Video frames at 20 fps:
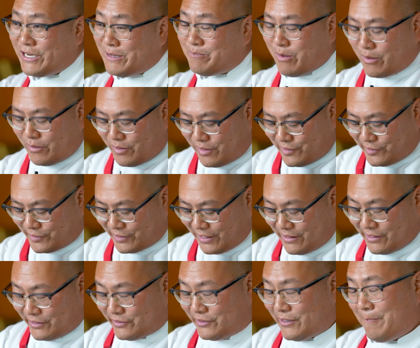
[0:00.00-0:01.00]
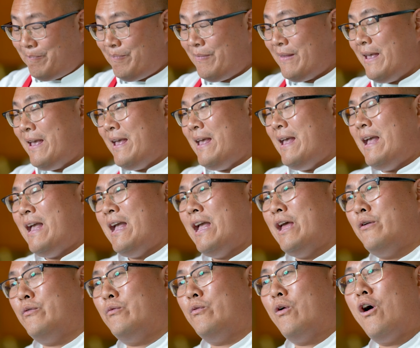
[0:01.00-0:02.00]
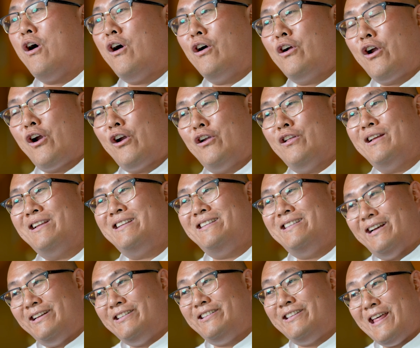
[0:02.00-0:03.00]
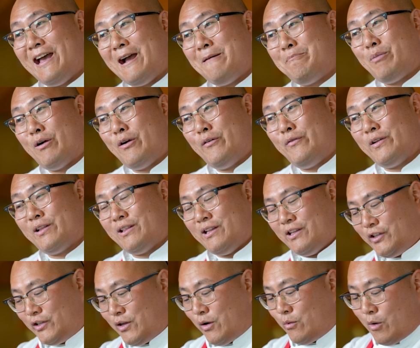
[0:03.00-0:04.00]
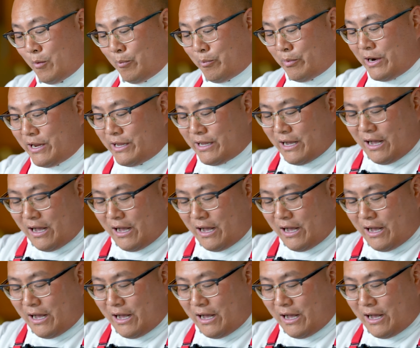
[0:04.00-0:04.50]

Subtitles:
in both of these salads. And raw garlic does that perfectly. So we'll break